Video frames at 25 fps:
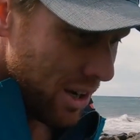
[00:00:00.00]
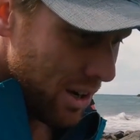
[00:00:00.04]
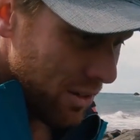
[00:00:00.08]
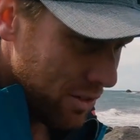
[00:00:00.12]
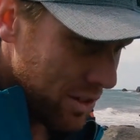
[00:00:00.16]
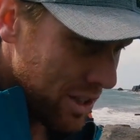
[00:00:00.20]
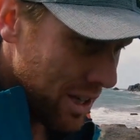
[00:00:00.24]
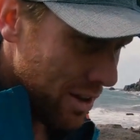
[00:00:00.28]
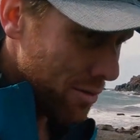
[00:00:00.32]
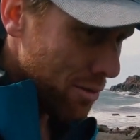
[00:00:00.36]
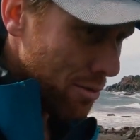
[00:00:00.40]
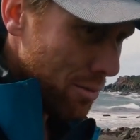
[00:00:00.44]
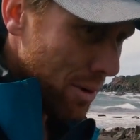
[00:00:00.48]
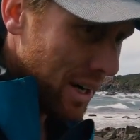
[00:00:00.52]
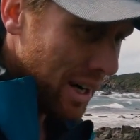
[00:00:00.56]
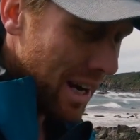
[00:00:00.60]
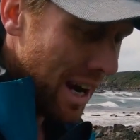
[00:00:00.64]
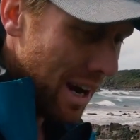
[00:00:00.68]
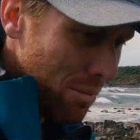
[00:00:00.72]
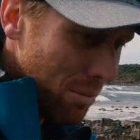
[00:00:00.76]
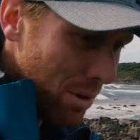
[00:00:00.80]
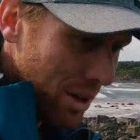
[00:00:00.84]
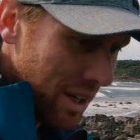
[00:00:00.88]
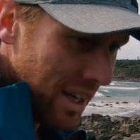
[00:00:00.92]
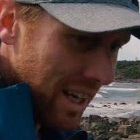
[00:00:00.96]
of some of my
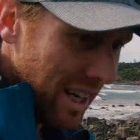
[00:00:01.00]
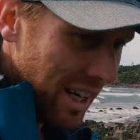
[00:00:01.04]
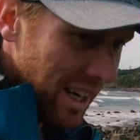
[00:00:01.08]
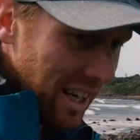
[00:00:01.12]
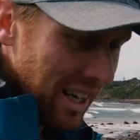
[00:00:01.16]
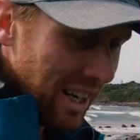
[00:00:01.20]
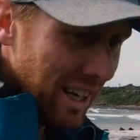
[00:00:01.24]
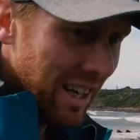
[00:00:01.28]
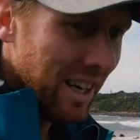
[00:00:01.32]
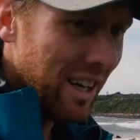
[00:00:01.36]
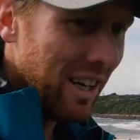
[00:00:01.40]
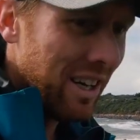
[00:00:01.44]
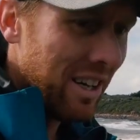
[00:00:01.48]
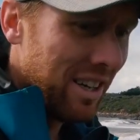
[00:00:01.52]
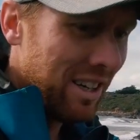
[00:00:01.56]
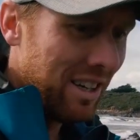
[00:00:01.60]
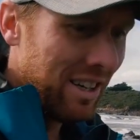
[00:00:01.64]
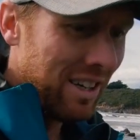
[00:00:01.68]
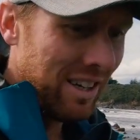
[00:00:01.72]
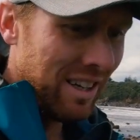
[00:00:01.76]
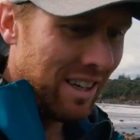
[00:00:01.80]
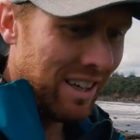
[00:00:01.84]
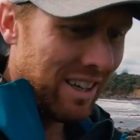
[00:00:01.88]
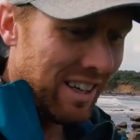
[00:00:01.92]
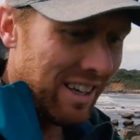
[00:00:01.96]
camera gear
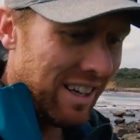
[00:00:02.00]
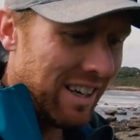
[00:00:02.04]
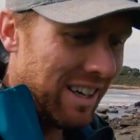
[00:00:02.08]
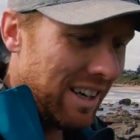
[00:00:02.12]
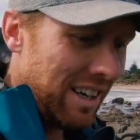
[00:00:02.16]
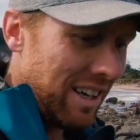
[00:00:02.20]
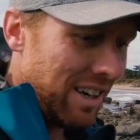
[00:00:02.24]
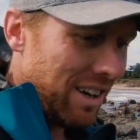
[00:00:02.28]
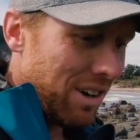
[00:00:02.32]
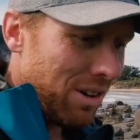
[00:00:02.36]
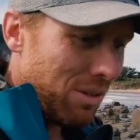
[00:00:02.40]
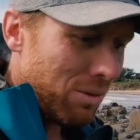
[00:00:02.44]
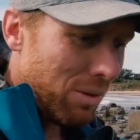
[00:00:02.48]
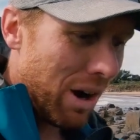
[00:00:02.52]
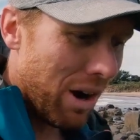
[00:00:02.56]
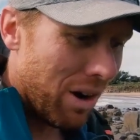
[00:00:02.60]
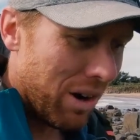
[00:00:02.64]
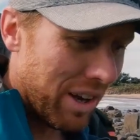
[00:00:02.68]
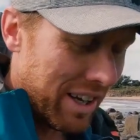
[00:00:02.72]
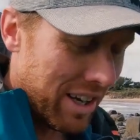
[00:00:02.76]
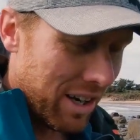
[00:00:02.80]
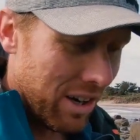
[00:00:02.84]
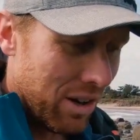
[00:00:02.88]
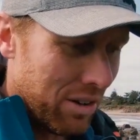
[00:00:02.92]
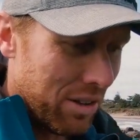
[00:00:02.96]

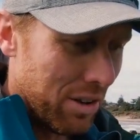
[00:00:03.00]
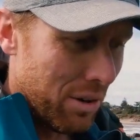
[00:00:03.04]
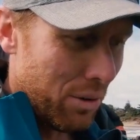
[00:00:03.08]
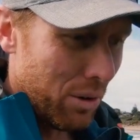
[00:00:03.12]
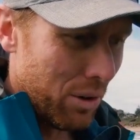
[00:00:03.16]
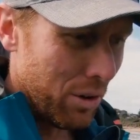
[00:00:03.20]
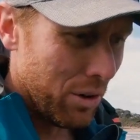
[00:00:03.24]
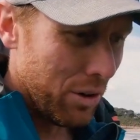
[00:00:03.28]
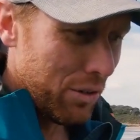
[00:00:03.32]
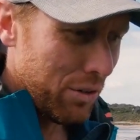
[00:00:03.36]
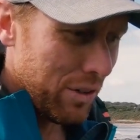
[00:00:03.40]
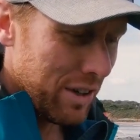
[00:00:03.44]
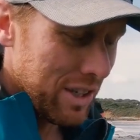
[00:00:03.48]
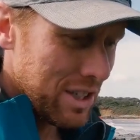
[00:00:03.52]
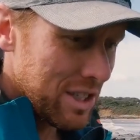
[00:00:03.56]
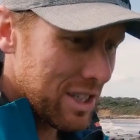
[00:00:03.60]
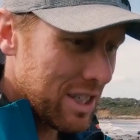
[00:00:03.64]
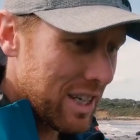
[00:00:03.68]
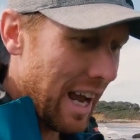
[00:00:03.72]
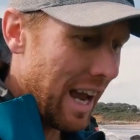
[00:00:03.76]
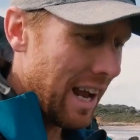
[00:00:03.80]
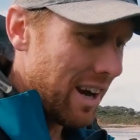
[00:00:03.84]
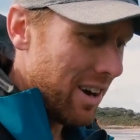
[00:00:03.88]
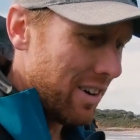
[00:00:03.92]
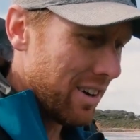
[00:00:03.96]
rolling along the roof and
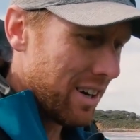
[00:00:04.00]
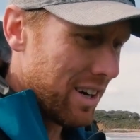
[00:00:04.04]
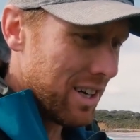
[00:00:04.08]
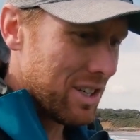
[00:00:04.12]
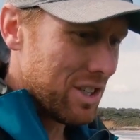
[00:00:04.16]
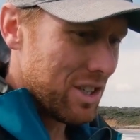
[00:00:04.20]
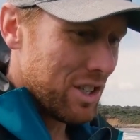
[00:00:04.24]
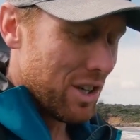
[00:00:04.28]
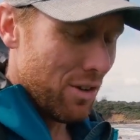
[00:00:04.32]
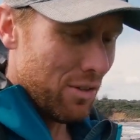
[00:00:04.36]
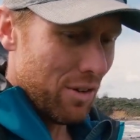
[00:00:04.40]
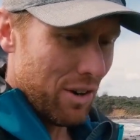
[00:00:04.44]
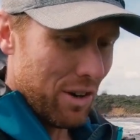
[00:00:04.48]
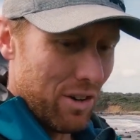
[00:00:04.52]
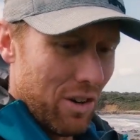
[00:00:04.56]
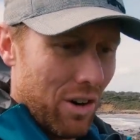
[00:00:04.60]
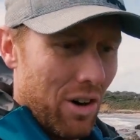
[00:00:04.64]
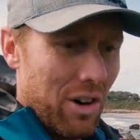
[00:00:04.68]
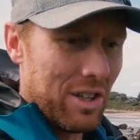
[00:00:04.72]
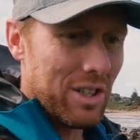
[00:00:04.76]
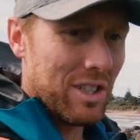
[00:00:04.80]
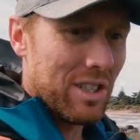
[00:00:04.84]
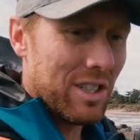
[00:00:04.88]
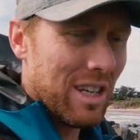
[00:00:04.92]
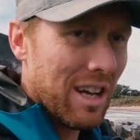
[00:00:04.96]
scattering itself
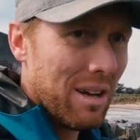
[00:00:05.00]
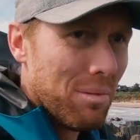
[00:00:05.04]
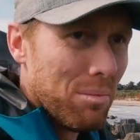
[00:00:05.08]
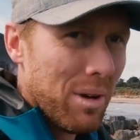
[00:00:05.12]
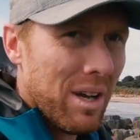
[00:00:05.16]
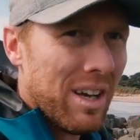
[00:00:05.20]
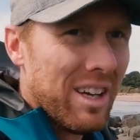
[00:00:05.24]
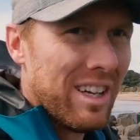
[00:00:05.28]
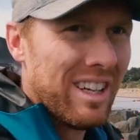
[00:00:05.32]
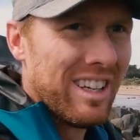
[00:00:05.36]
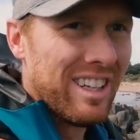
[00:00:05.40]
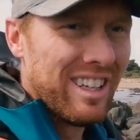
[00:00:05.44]
across some